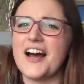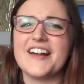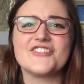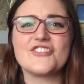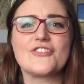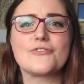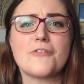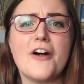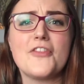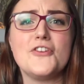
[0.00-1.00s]
I'd just
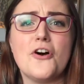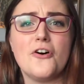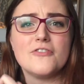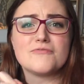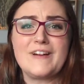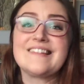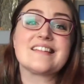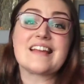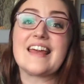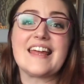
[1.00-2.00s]
rather not
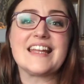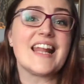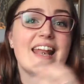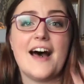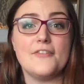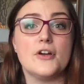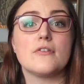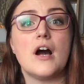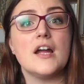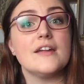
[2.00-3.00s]
risk it and then have it
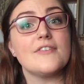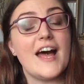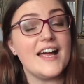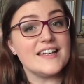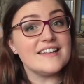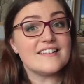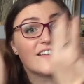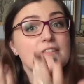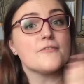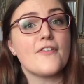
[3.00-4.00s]
arrive and it
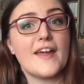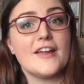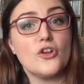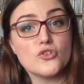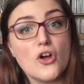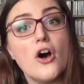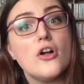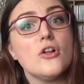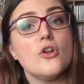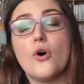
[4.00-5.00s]
doesn't fit your
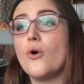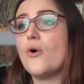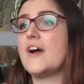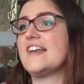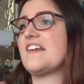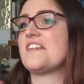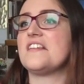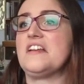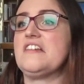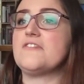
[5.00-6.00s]
doll or it
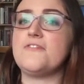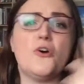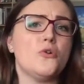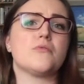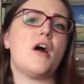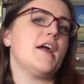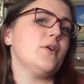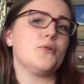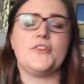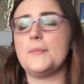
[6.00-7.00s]
doesn't fall right
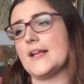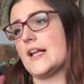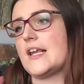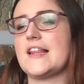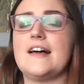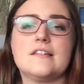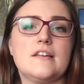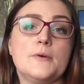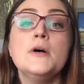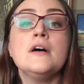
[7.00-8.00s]
or something like that.
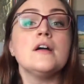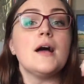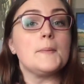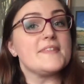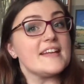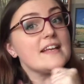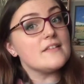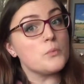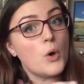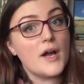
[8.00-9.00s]
So I'm sticking
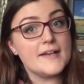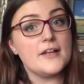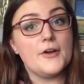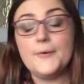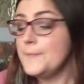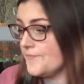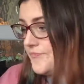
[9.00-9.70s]
to what I know,